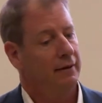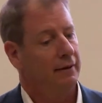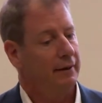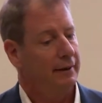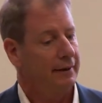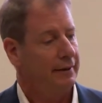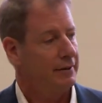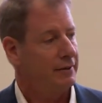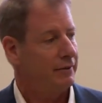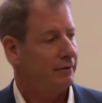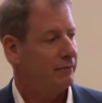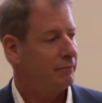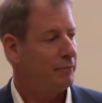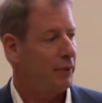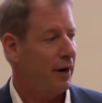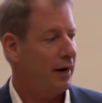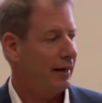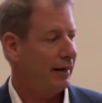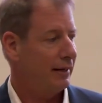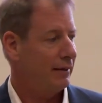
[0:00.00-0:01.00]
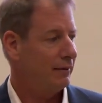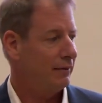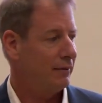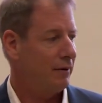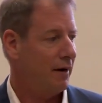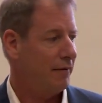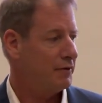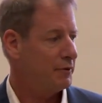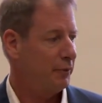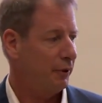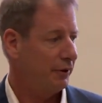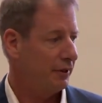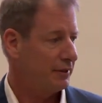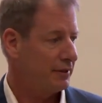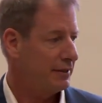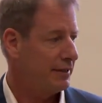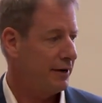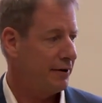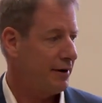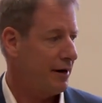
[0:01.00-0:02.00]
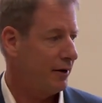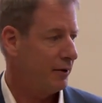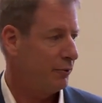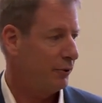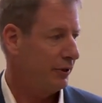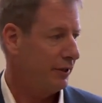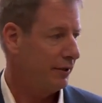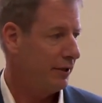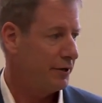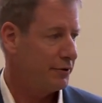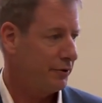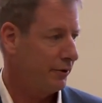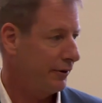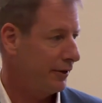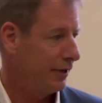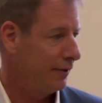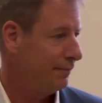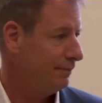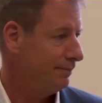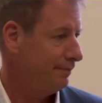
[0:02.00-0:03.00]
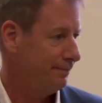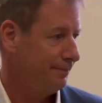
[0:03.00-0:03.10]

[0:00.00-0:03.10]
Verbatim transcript: is buying office buildings to tear down and put industrial there,